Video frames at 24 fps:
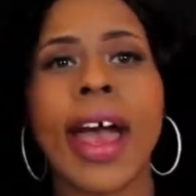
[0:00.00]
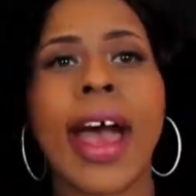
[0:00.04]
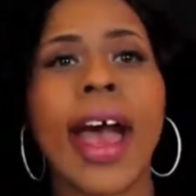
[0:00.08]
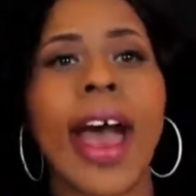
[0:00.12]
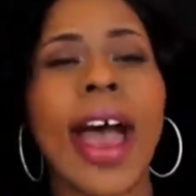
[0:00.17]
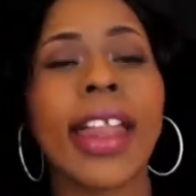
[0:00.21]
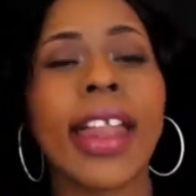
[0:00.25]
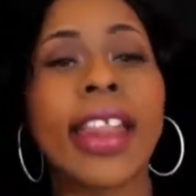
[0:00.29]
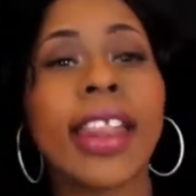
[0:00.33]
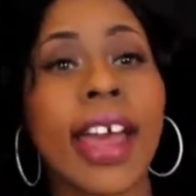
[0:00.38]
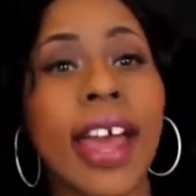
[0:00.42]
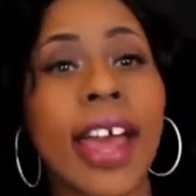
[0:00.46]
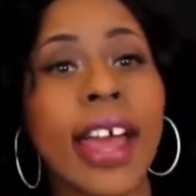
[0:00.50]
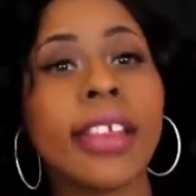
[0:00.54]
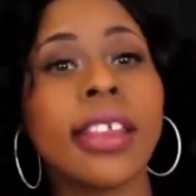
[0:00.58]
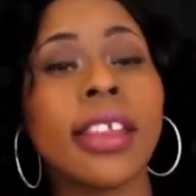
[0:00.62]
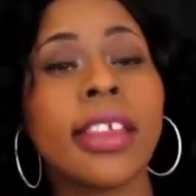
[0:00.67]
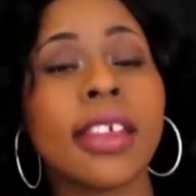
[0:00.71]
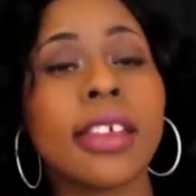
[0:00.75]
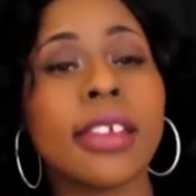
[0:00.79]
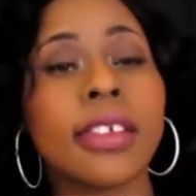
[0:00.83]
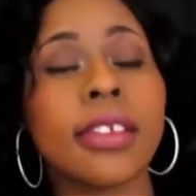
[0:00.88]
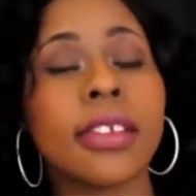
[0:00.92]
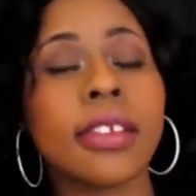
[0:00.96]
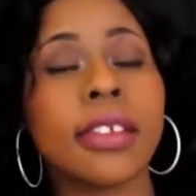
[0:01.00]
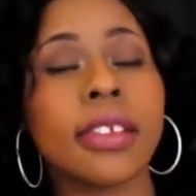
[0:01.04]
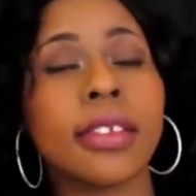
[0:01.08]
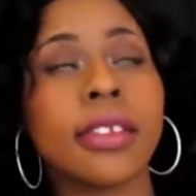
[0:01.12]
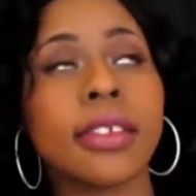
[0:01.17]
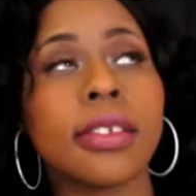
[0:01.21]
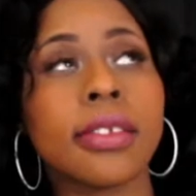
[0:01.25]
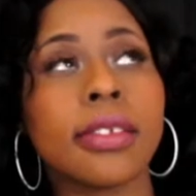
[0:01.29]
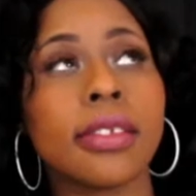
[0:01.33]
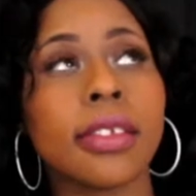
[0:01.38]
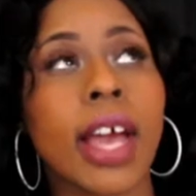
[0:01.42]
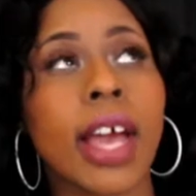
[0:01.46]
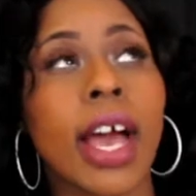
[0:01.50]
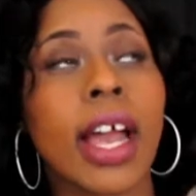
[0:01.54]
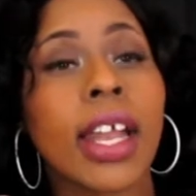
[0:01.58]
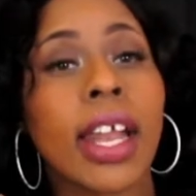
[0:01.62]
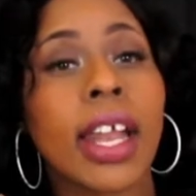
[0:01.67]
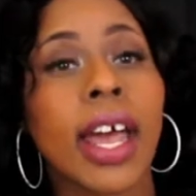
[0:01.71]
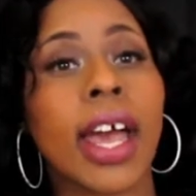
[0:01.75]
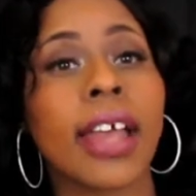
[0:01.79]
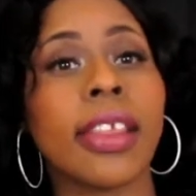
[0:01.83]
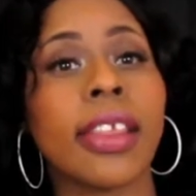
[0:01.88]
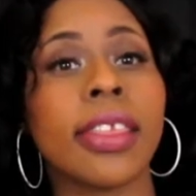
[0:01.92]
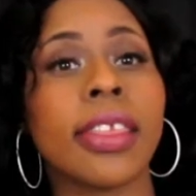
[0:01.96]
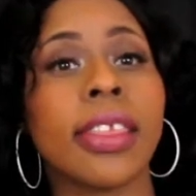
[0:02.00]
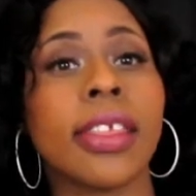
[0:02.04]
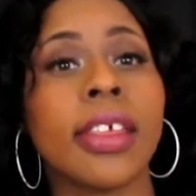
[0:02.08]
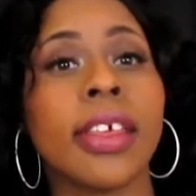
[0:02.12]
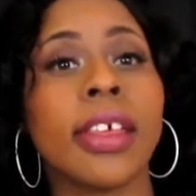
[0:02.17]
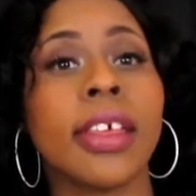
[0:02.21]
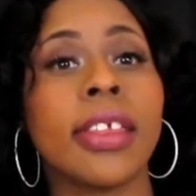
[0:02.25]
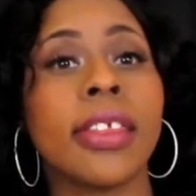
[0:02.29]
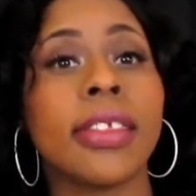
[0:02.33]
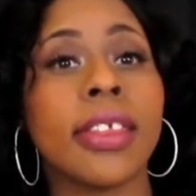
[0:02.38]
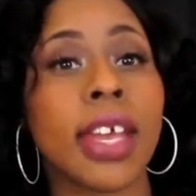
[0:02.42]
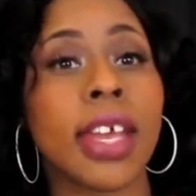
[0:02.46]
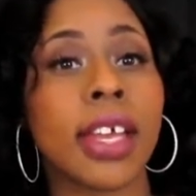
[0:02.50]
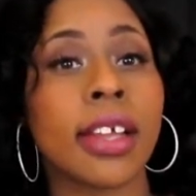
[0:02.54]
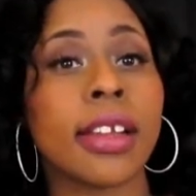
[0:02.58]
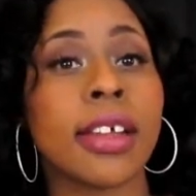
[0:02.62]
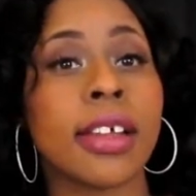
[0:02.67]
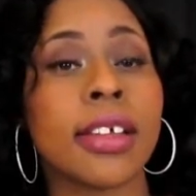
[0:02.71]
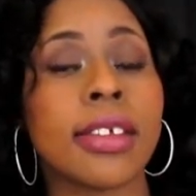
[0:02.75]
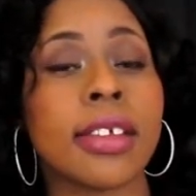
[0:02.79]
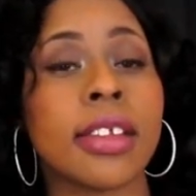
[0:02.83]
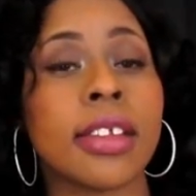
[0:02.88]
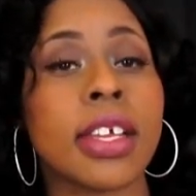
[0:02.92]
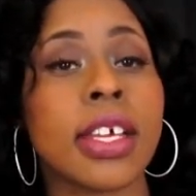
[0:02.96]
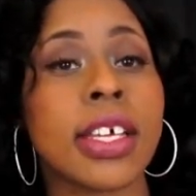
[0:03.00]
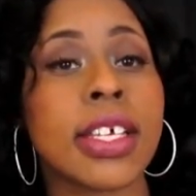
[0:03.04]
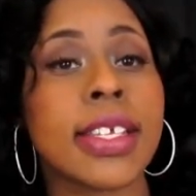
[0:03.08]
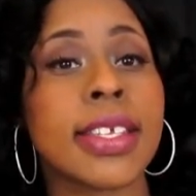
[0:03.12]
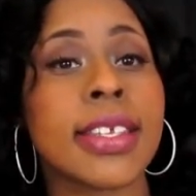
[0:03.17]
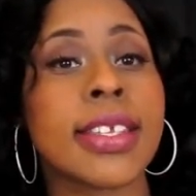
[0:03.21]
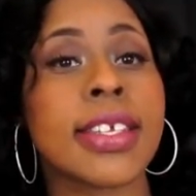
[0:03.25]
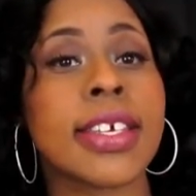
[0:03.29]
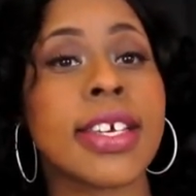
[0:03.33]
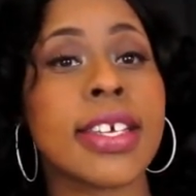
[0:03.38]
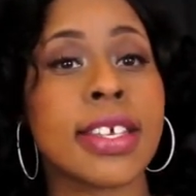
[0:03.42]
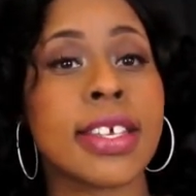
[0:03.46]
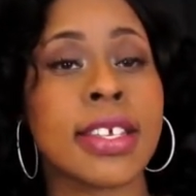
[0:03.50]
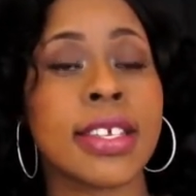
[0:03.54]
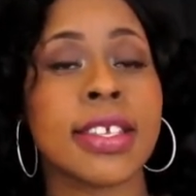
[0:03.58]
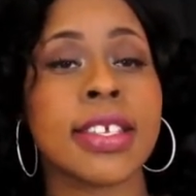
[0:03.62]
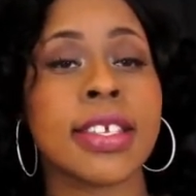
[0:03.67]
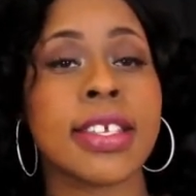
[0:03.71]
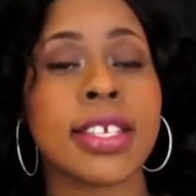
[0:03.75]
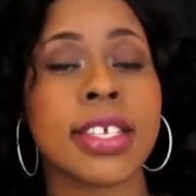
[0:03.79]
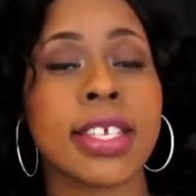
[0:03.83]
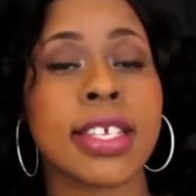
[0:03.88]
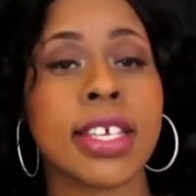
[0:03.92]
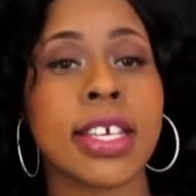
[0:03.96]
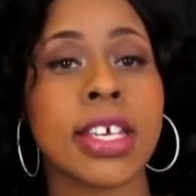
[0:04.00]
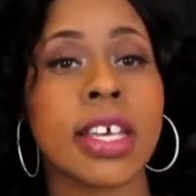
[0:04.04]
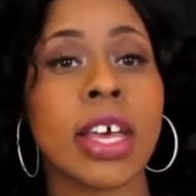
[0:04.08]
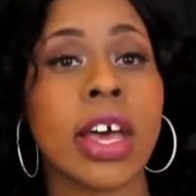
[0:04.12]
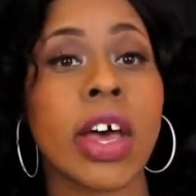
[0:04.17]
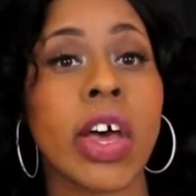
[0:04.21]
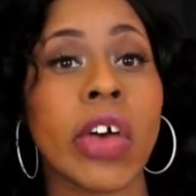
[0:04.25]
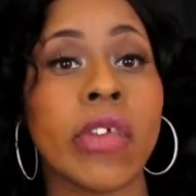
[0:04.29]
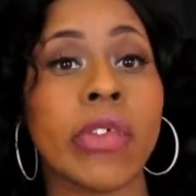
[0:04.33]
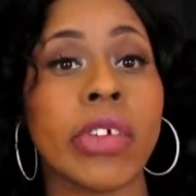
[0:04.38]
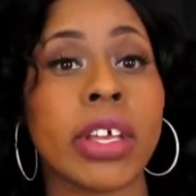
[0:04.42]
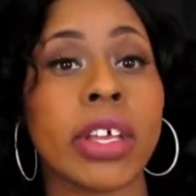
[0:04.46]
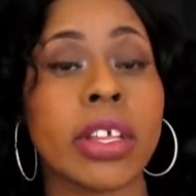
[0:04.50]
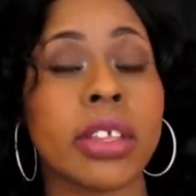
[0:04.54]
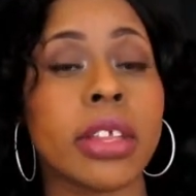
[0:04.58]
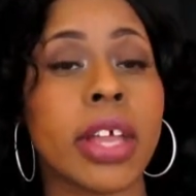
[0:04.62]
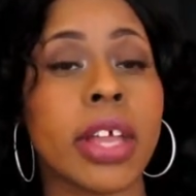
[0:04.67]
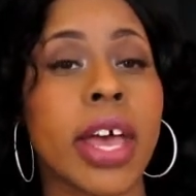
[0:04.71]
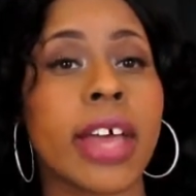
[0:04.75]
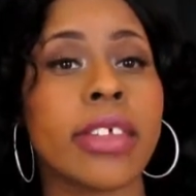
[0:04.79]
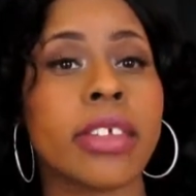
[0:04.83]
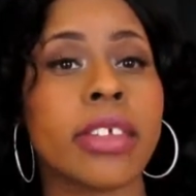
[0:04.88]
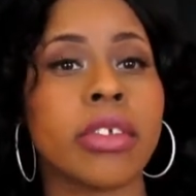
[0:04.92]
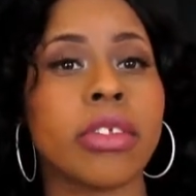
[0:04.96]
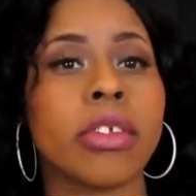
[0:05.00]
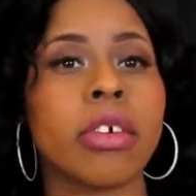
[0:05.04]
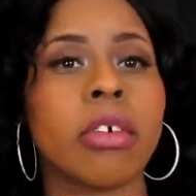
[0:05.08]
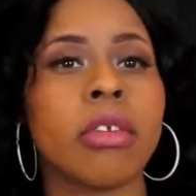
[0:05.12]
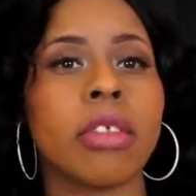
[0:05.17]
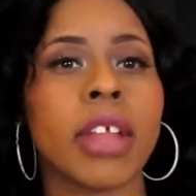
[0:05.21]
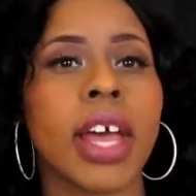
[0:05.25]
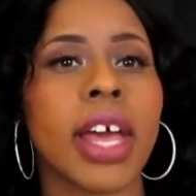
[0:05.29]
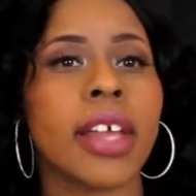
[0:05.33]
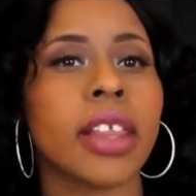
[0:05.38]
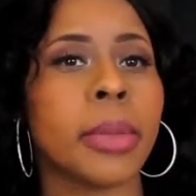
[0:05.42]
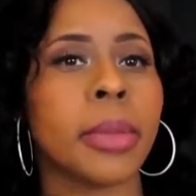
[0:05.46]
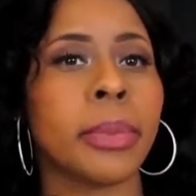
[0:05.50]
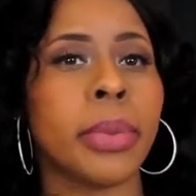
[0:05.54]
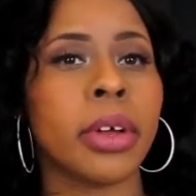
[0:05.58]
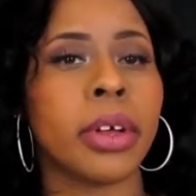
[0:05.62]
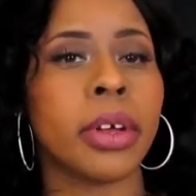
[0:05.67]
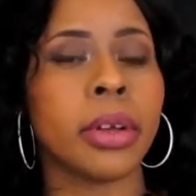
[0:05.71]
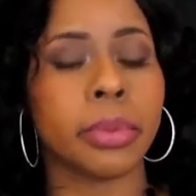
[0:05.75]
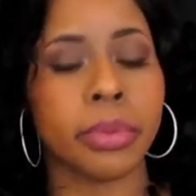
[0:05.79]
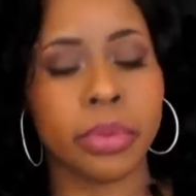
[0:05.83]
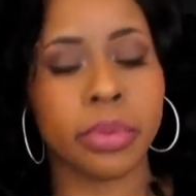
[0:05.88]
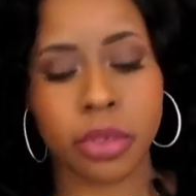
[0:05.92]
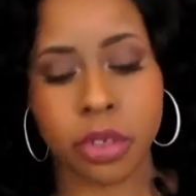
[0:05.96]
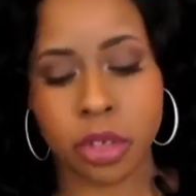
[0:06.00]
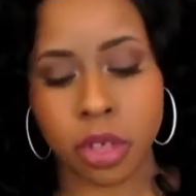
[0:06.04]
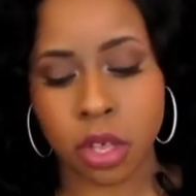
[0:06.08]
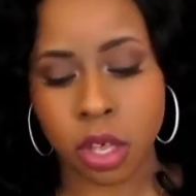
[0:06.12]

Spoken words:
I like this. I like the thickness and the consistency of it. I just don't like the pump,